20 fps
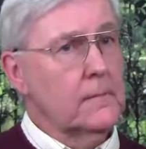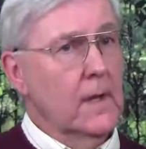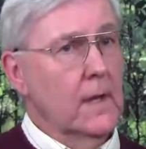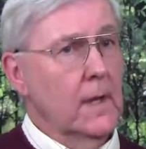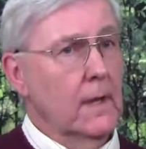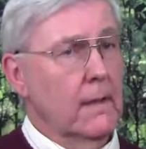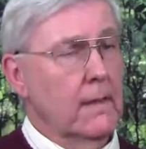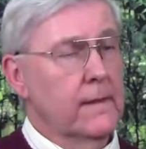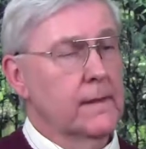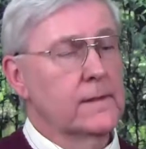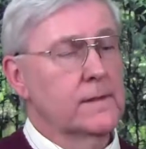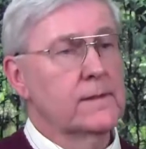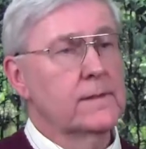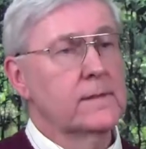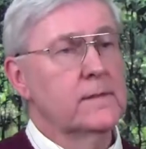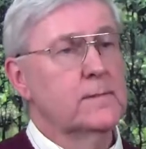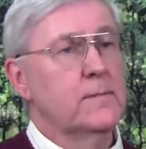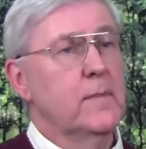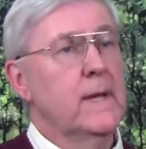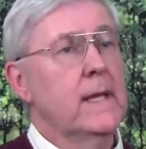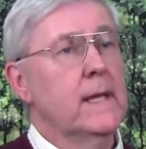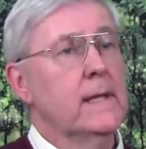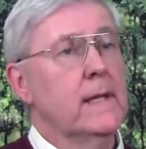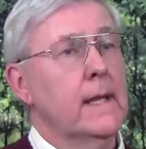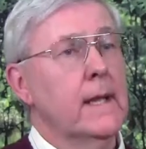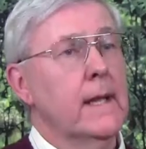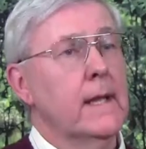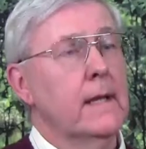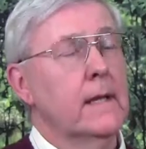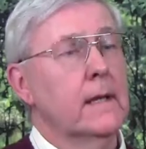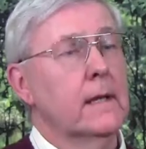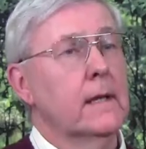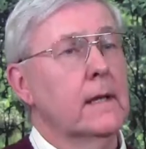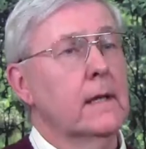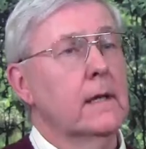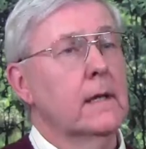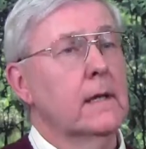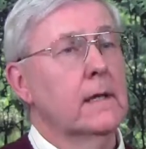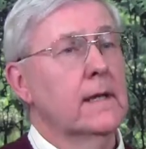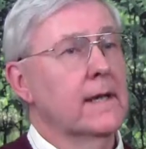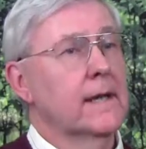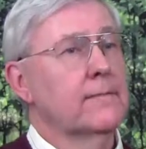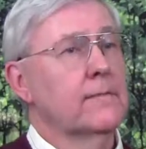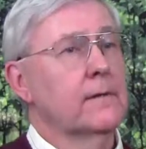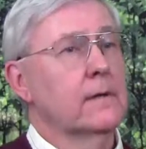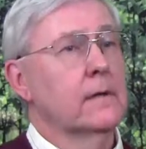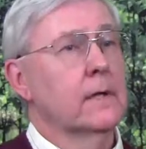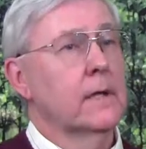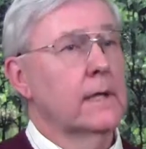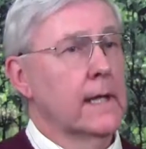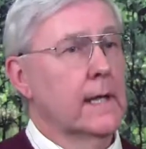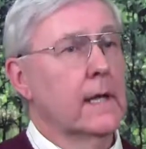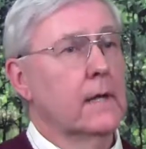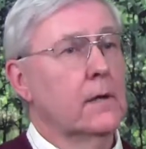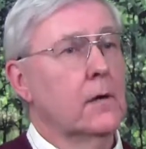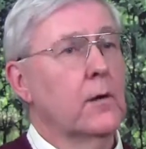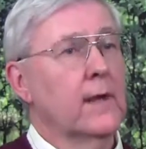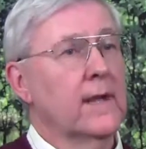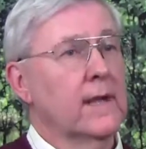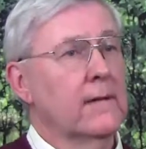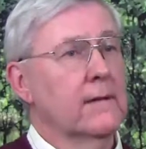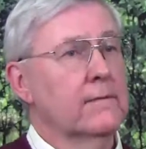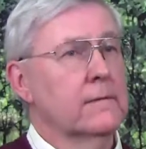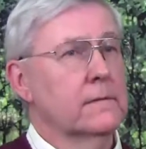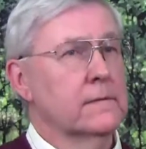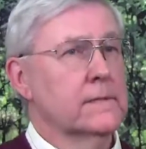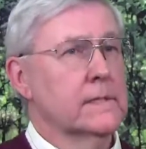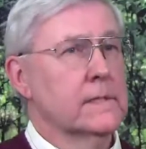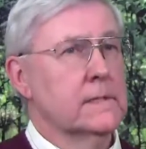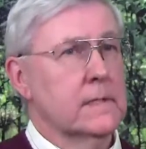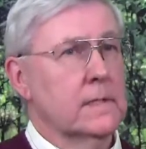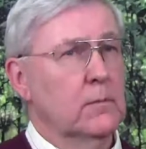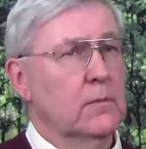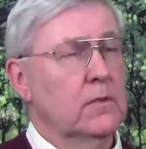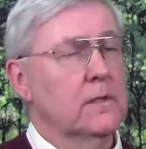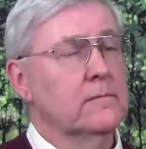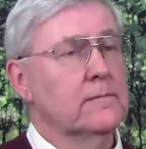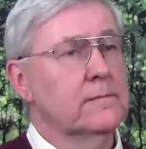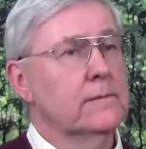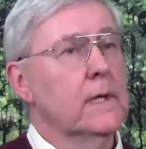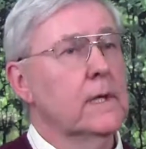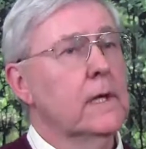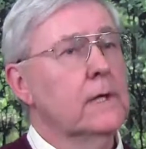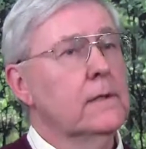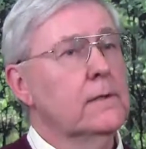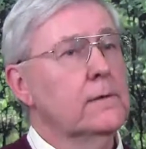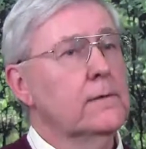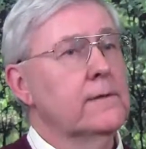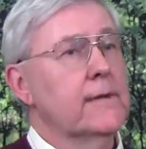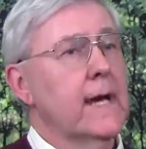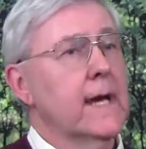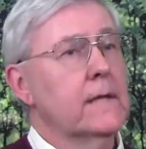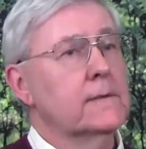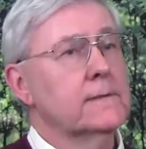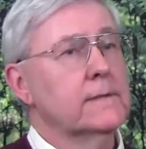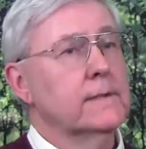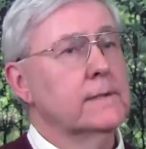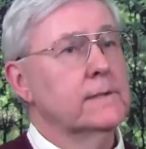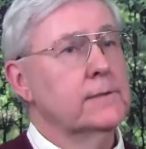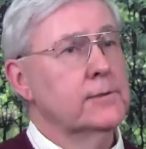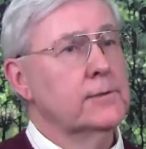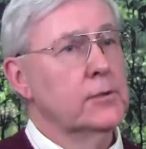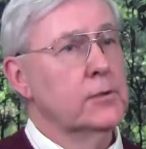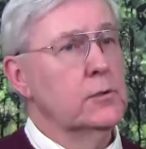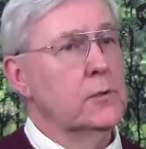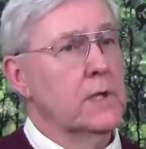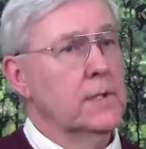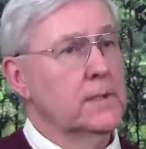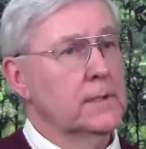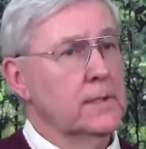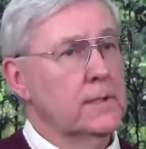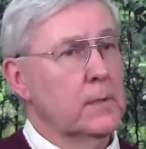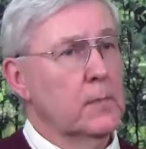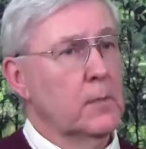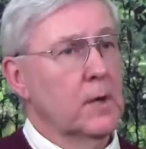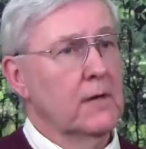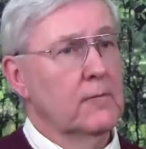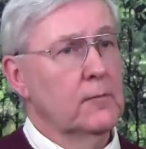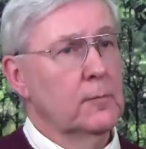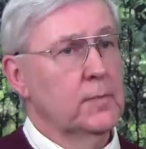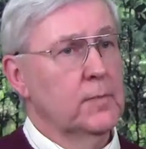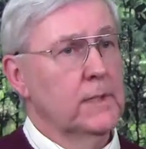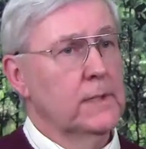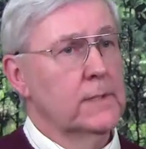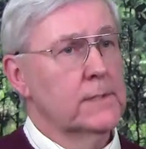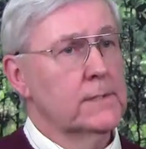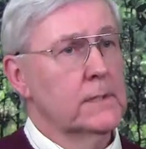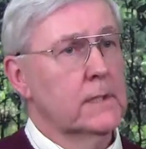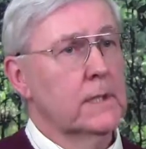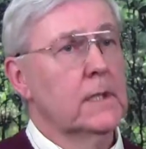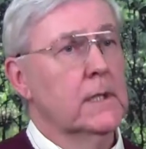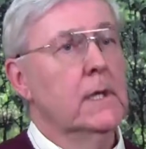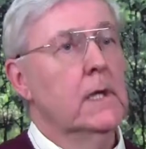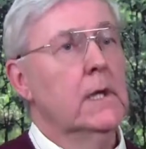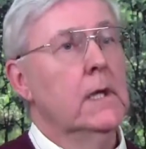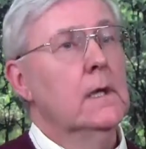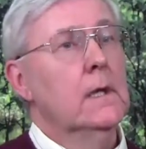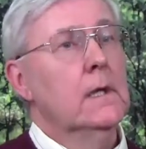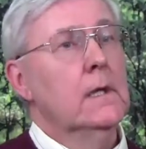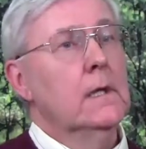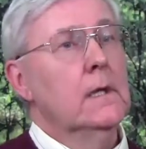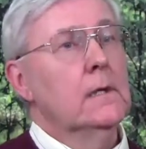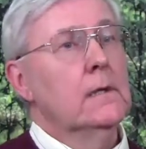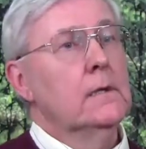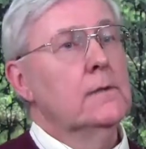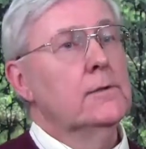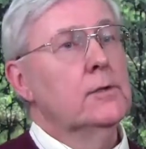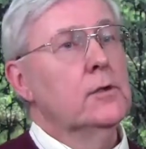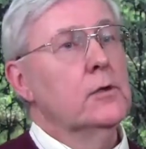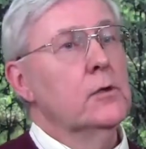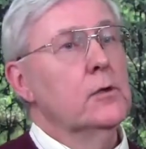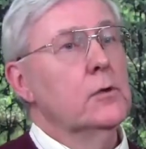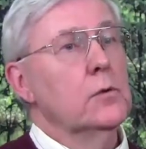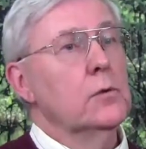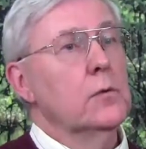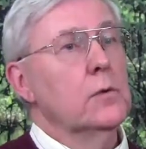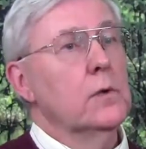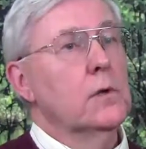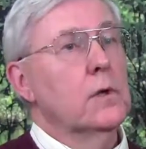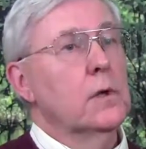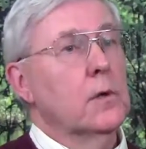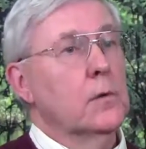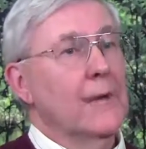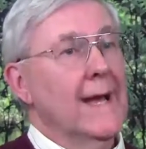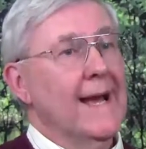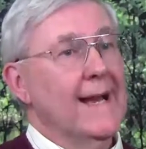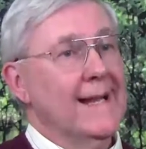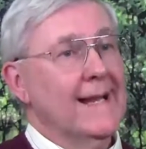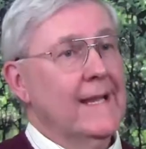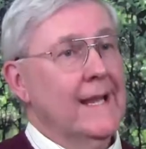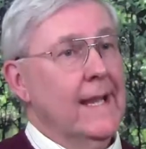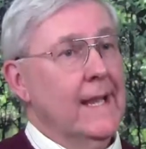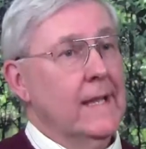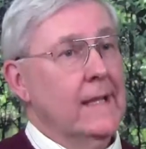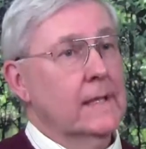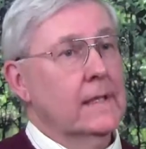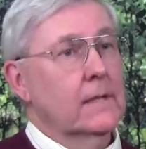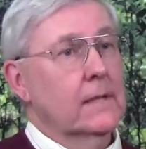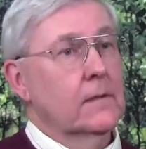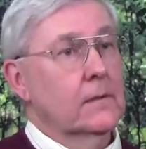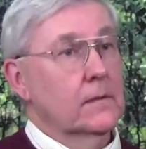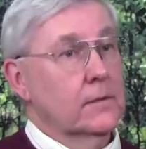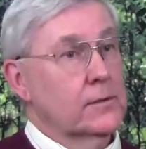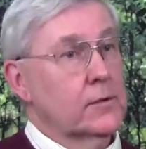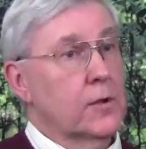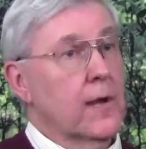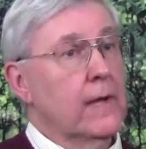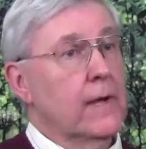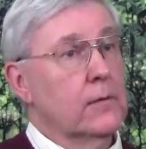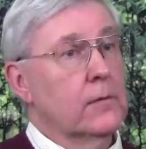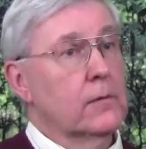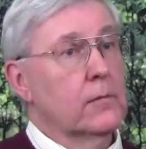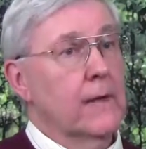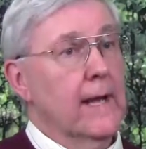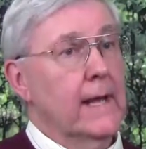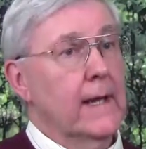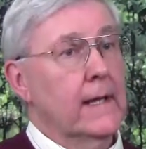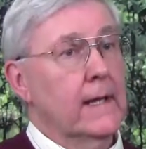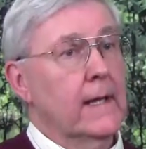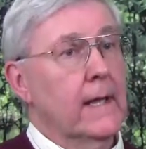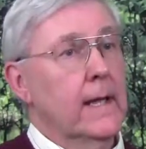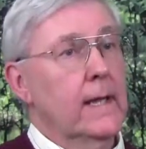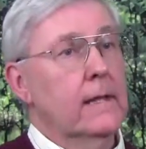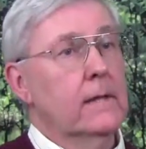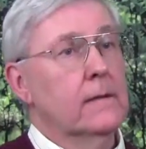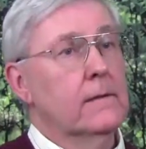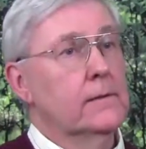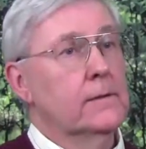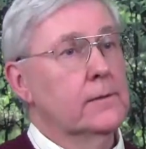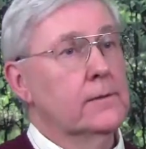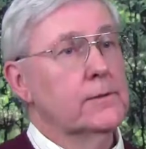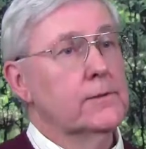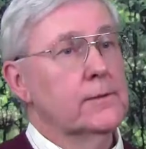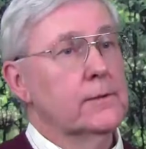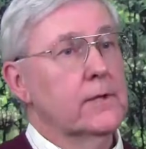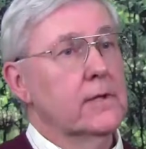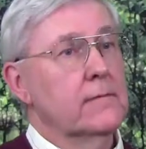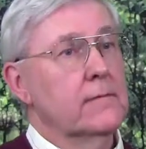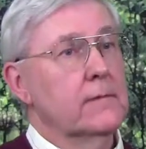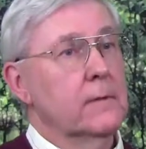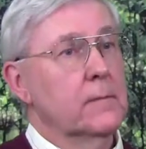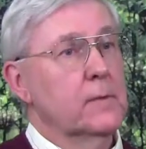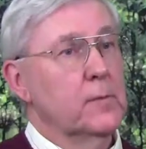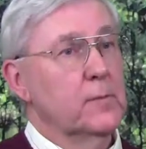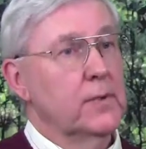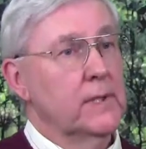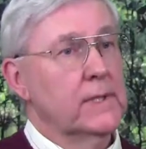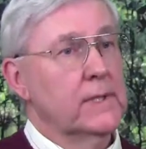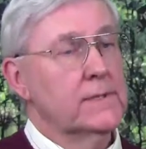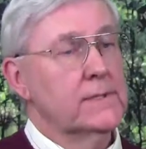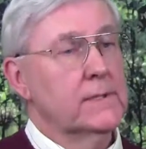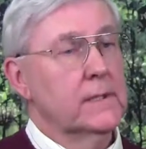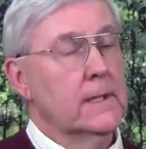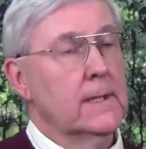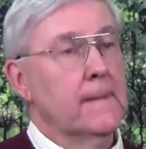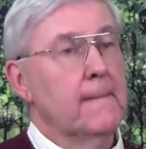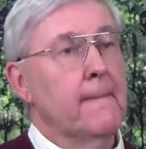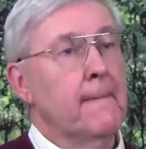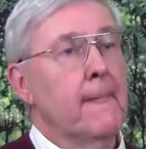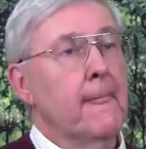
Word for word: There has been an ongoing effort since I believe 2002 on the Delmarva Peninsula to eradicate or try to eradicate the nutria from the peninsula.